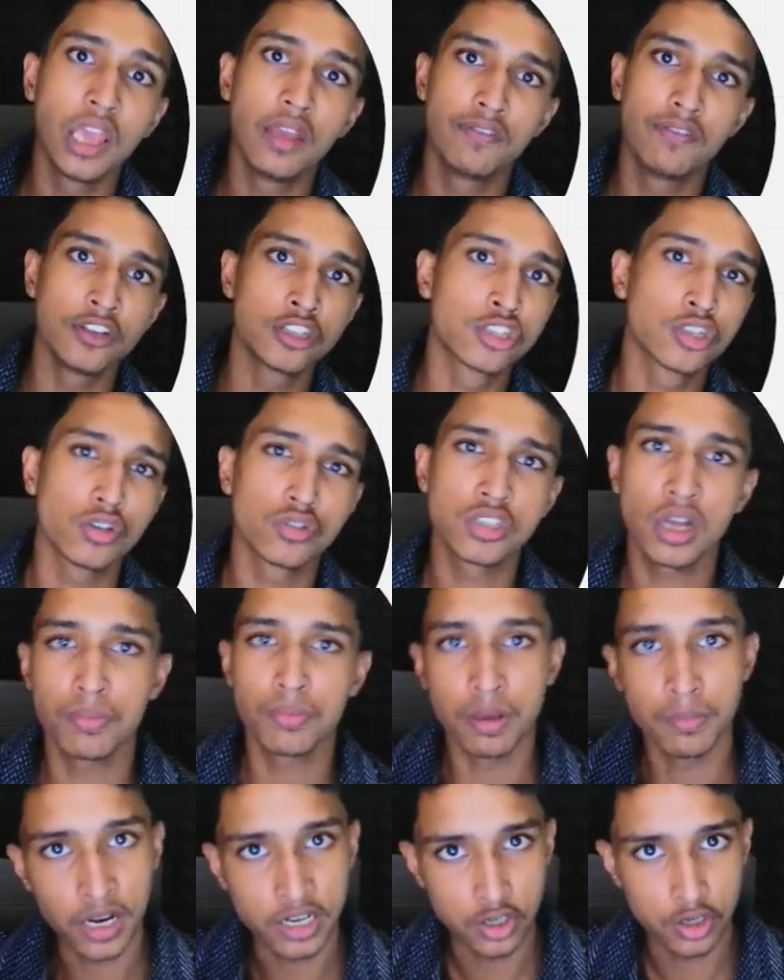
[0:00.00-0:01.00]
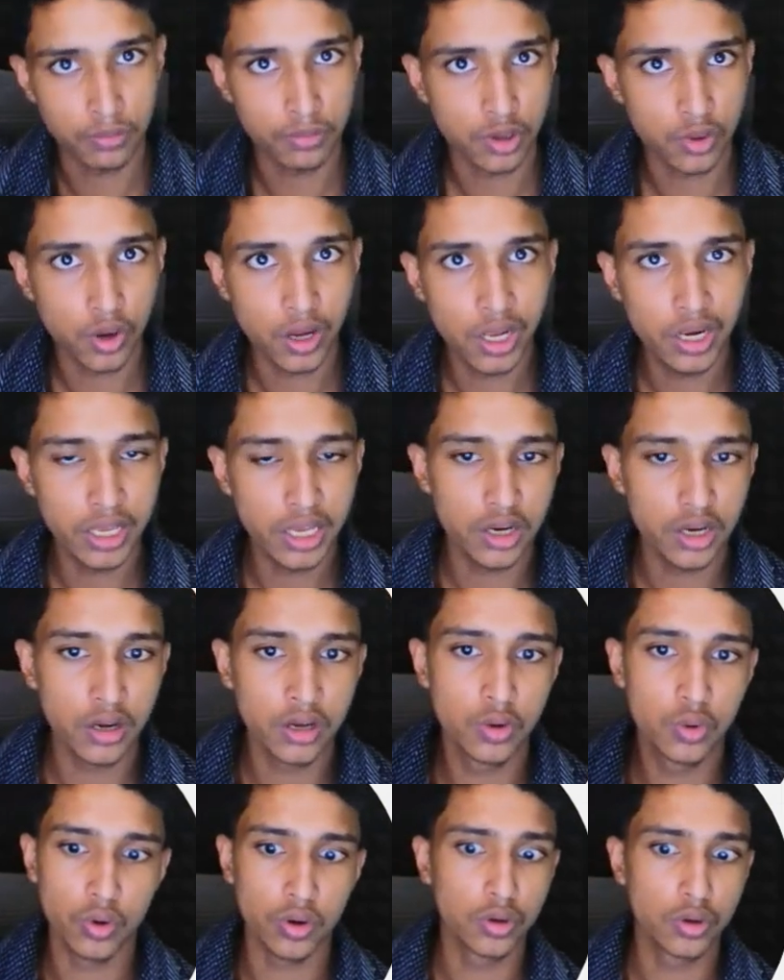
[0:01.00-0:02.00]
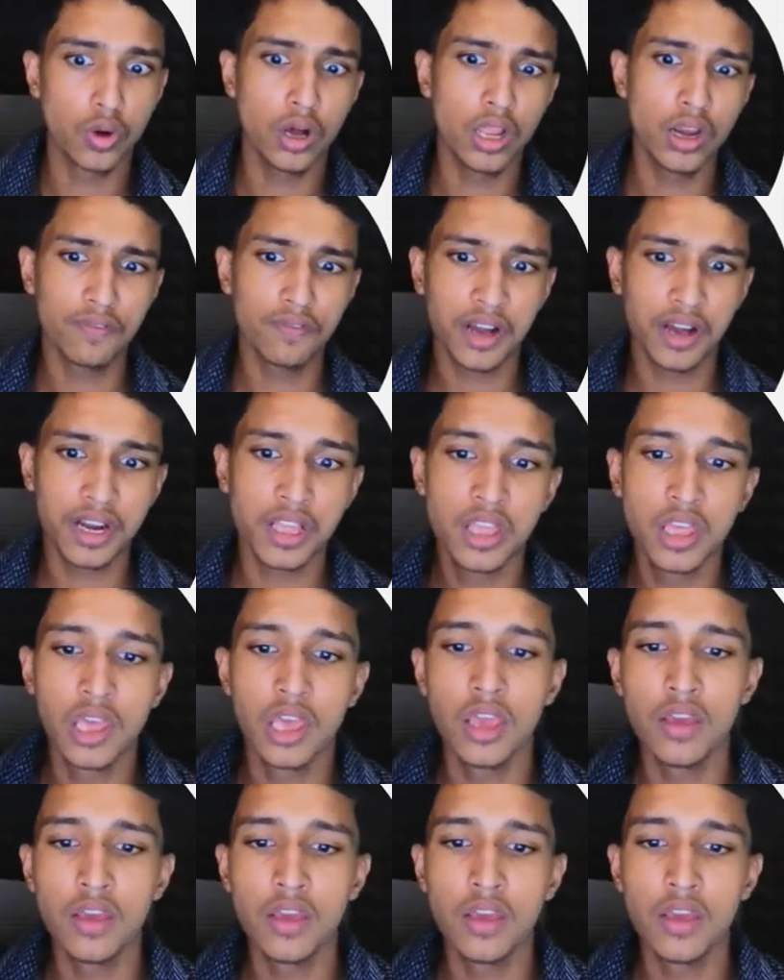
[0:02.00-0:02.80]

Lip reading: If he shows up, he might not be qualified.